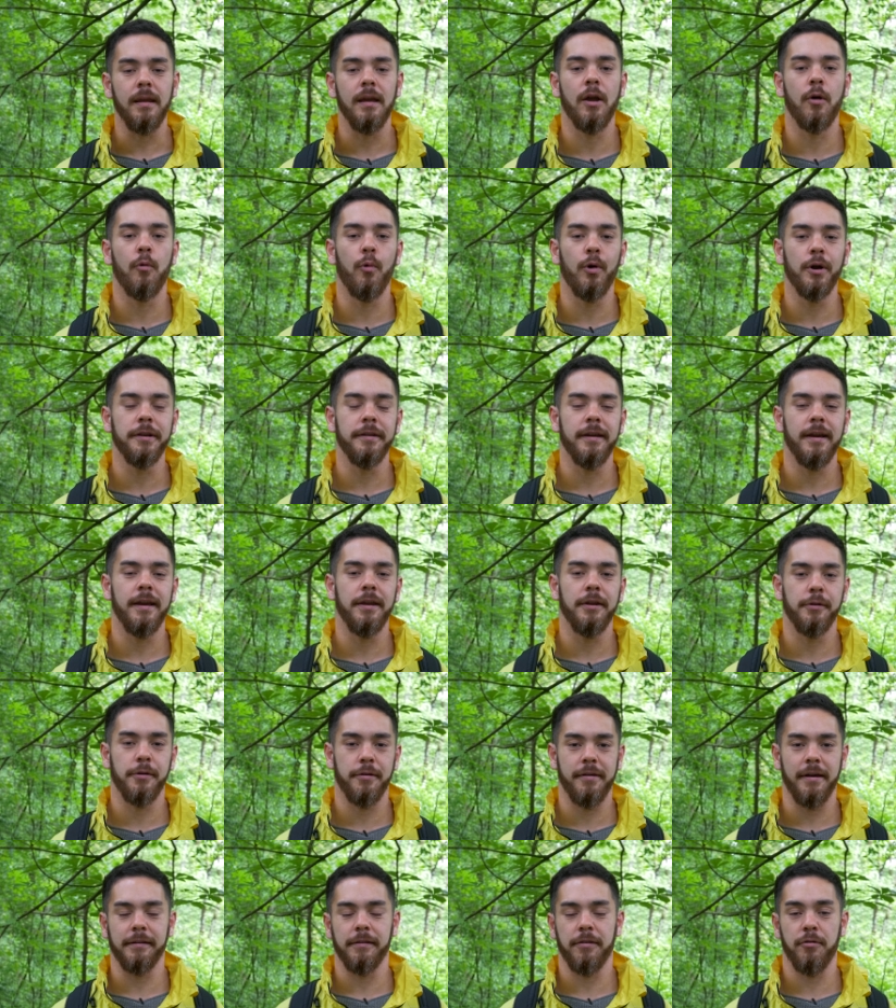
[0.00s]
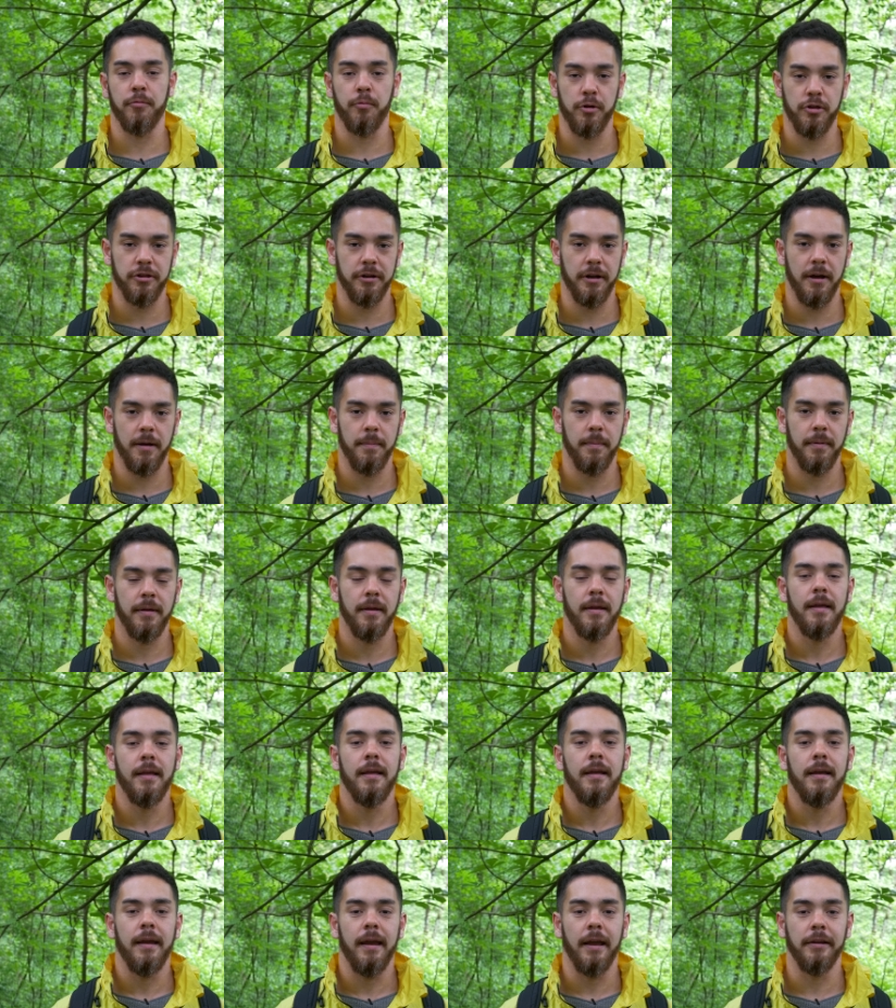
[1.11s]
And one day you decide to switch it up
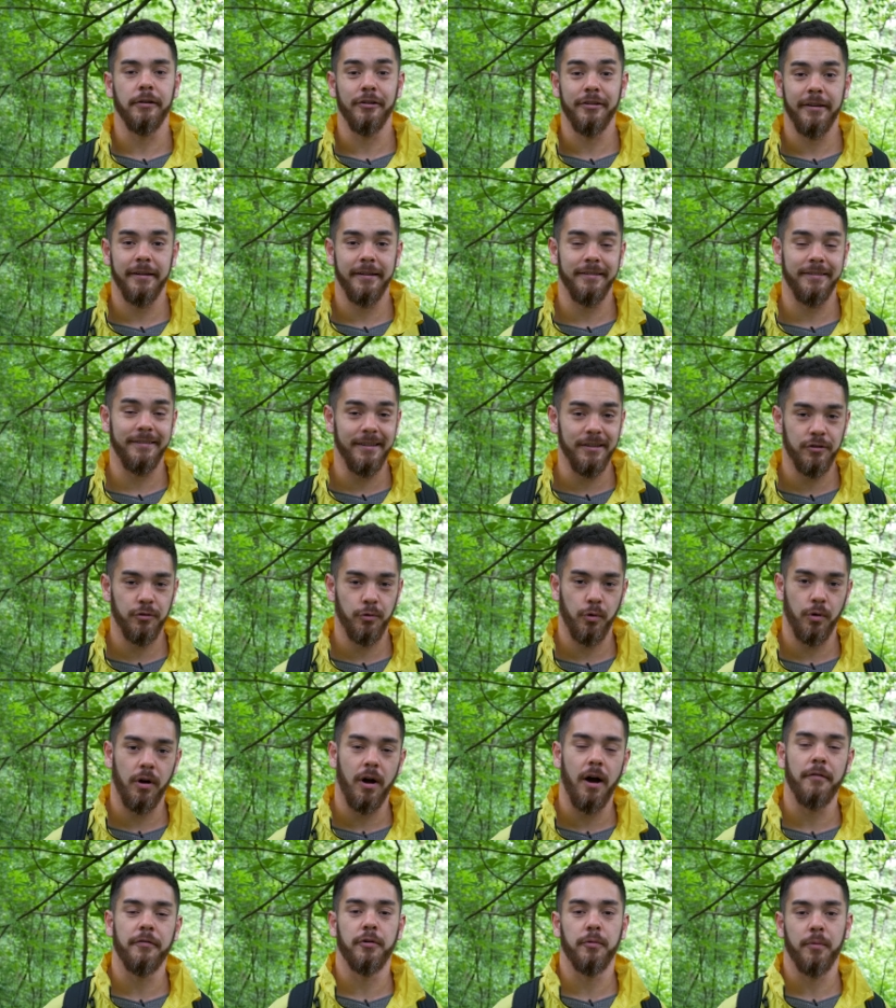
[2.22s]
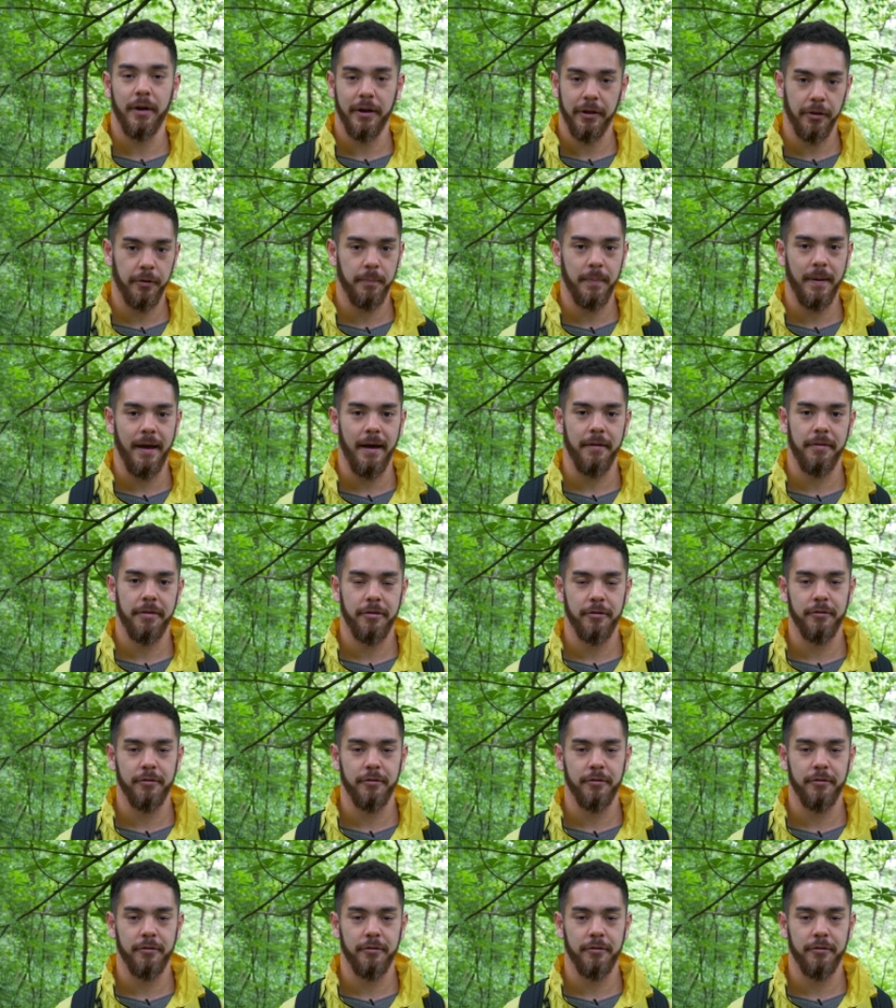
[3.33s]
and you take a detour off your regular path.